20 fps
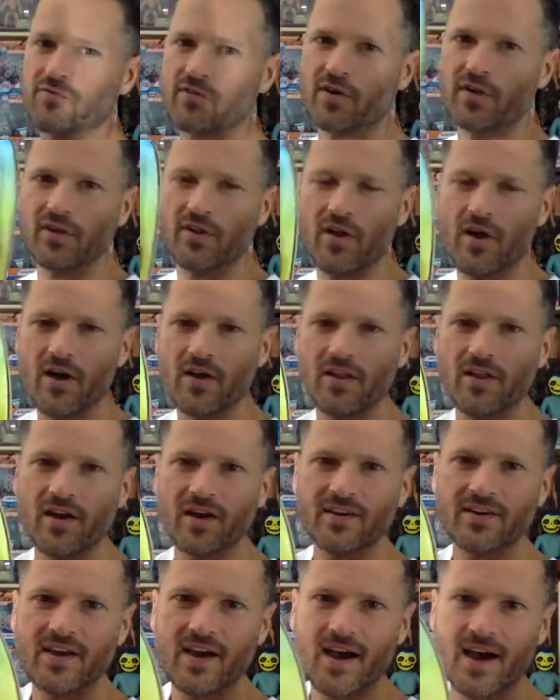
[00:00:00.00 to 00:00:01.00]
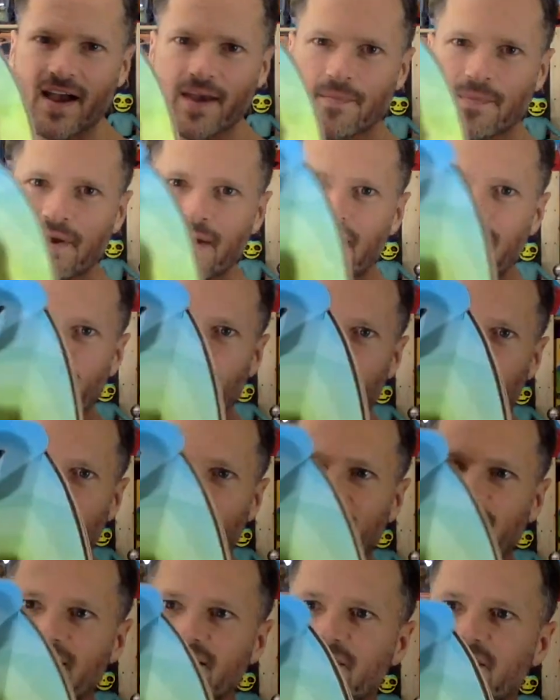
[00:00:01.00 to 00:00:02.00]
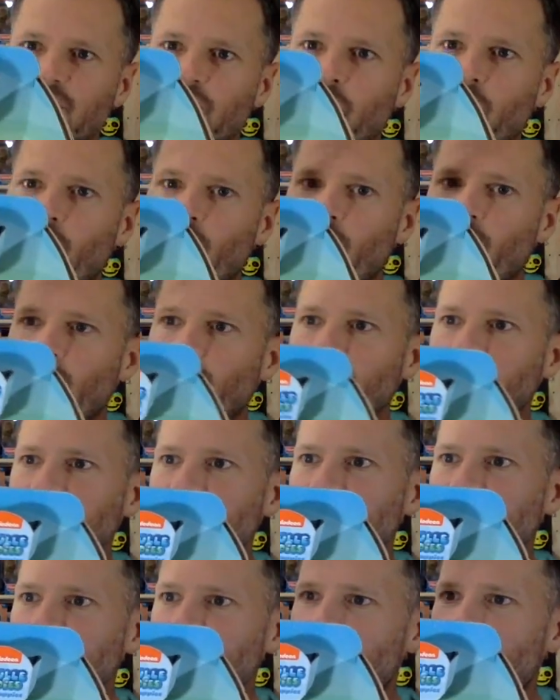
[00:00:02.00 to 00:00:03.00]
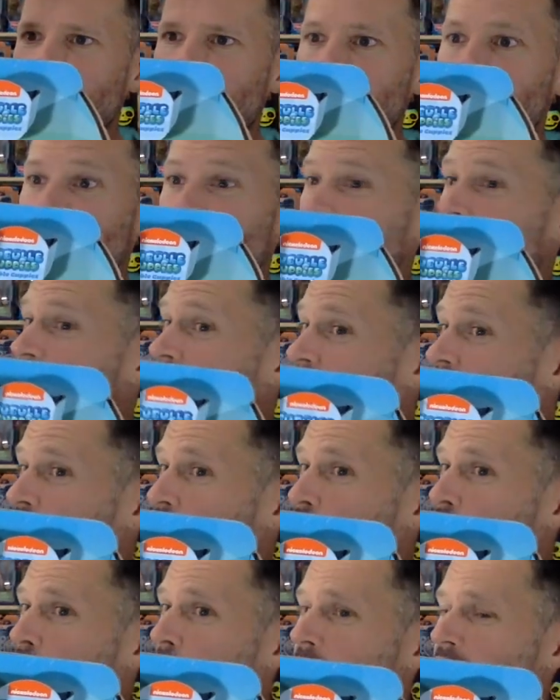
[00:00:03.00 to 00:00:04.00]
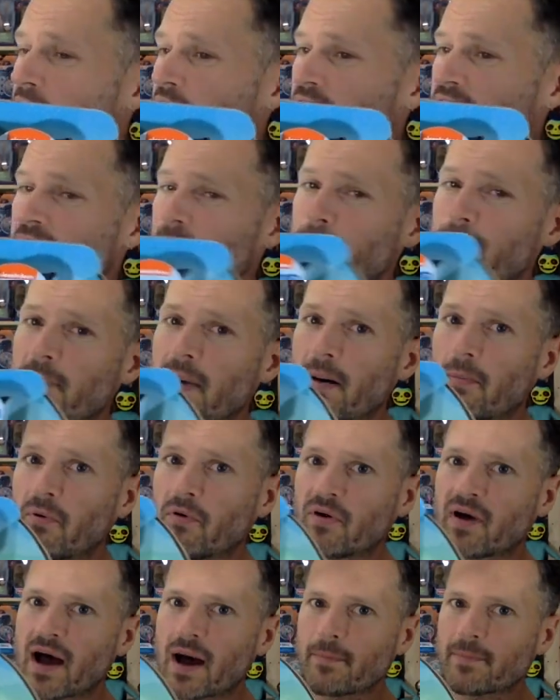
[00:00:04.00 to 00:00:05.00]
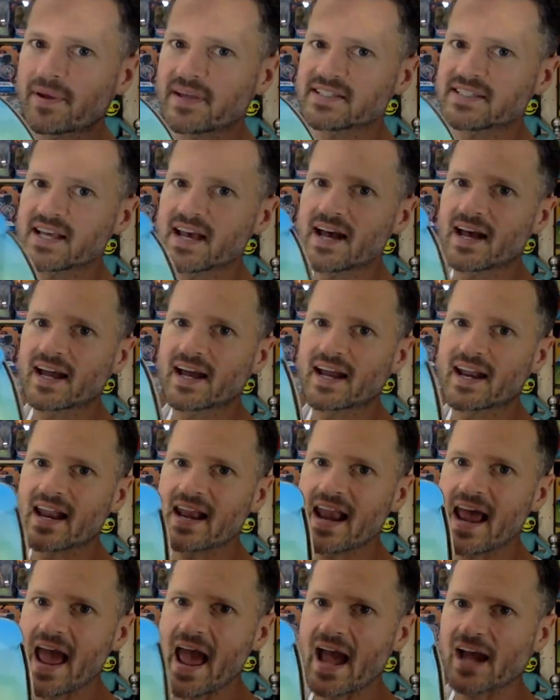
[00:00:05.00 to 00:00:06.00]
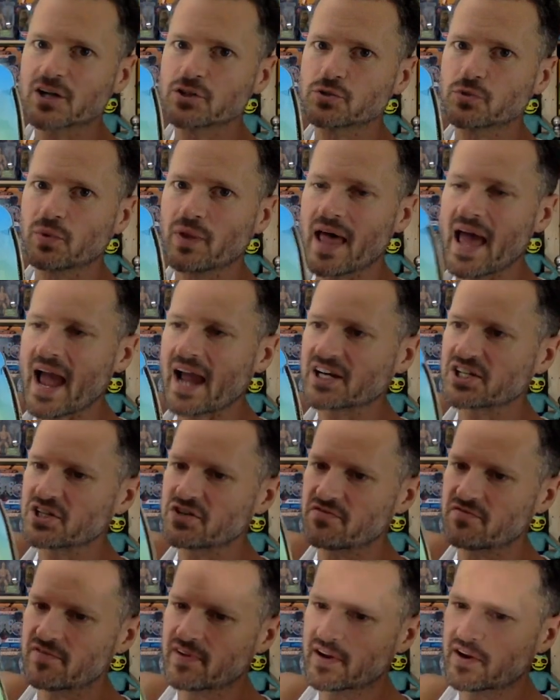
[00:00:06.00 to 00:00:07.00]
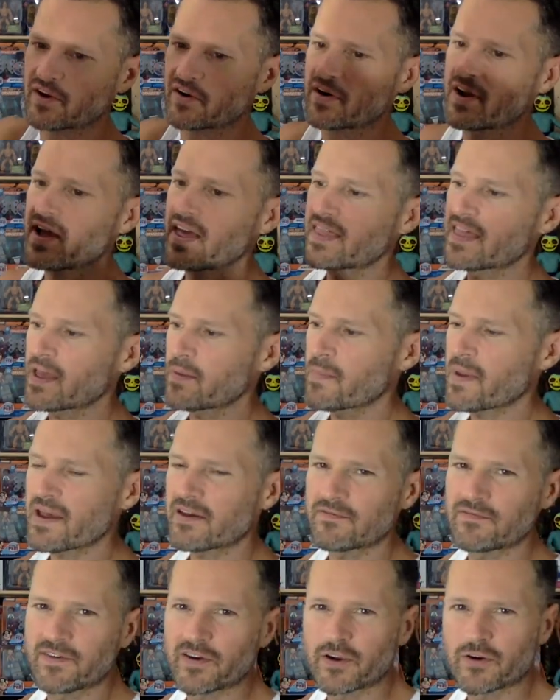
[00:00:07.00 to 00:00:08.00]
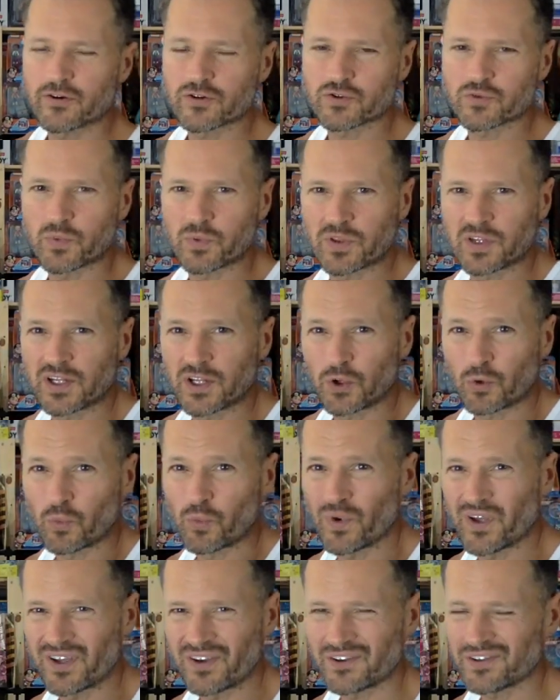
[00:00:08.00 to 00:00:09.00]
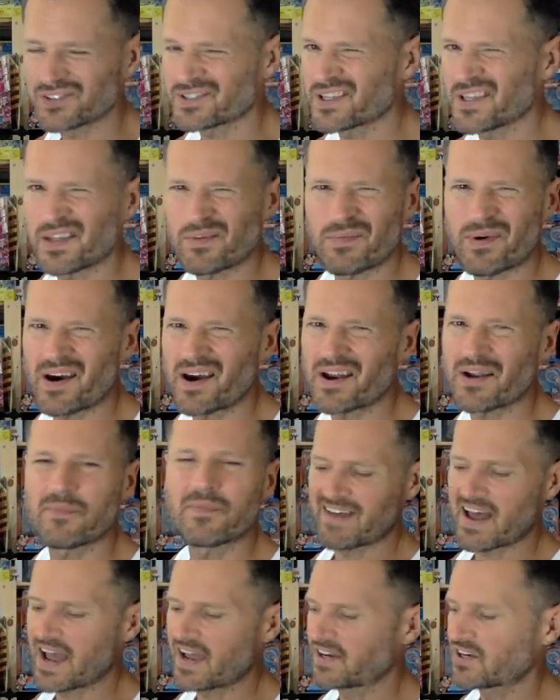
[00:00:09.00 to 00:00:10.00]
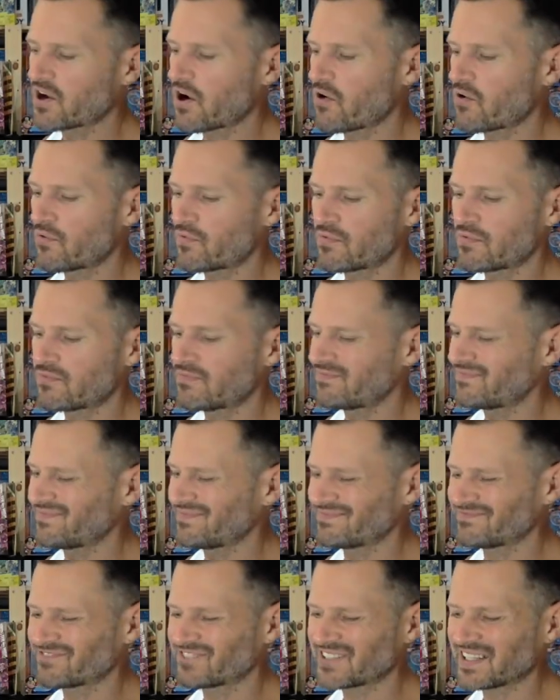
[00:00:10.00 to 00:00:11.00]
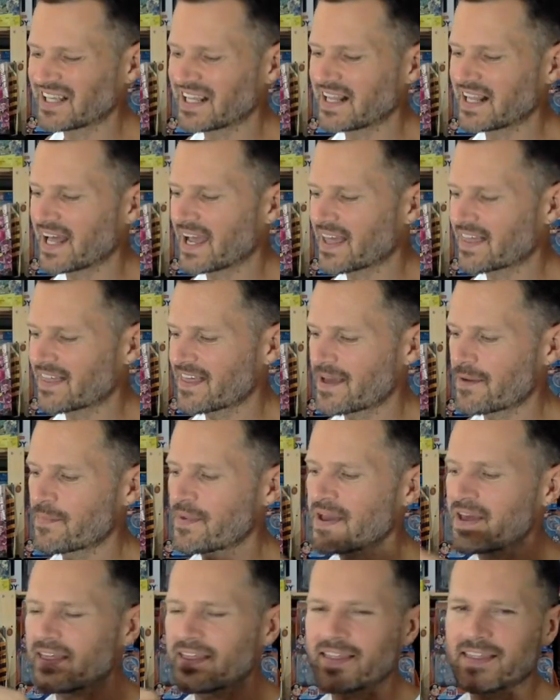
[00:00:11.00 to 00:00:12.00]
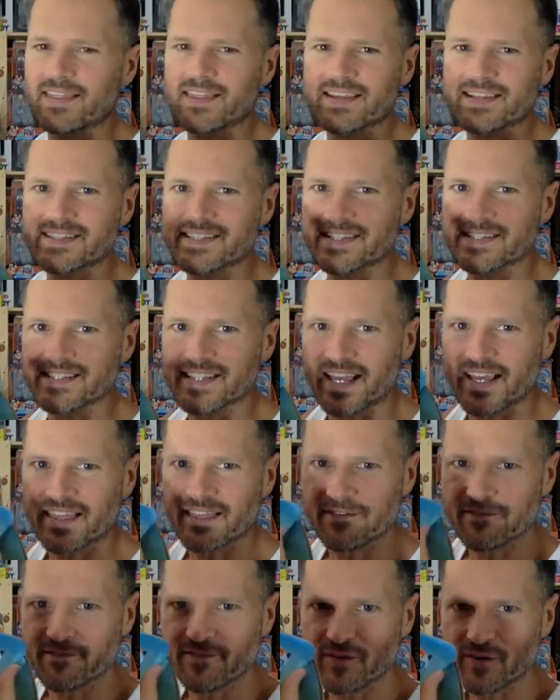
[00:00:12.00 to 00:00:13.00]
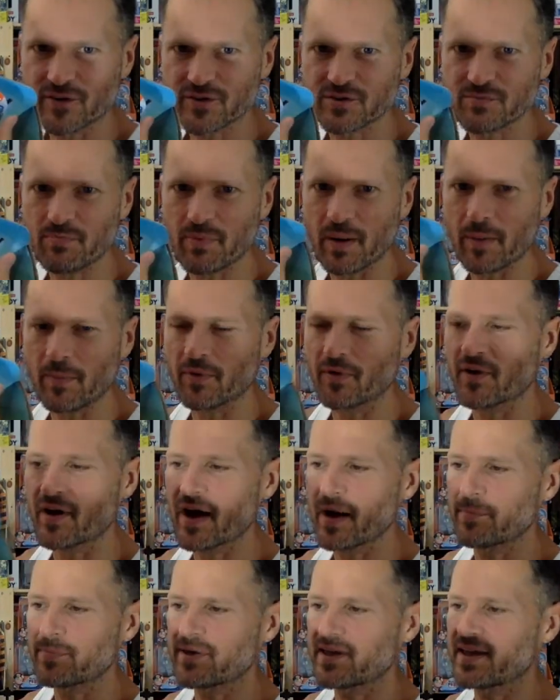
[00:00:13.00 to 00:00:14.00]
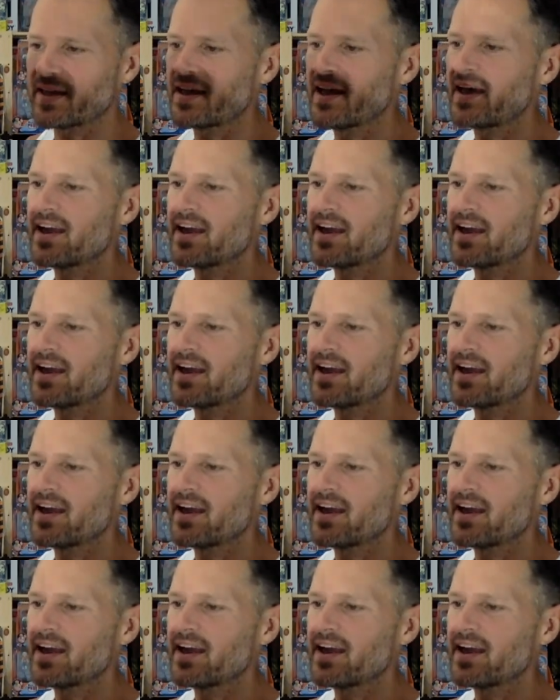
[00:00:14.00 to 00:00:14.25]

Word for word: for a long, long time. It is the only time that I know about that Bubble Guppies got an actual action figure. They make figures with little wheels on the bottom. I don't really like them. This is like the first Bubble Guppy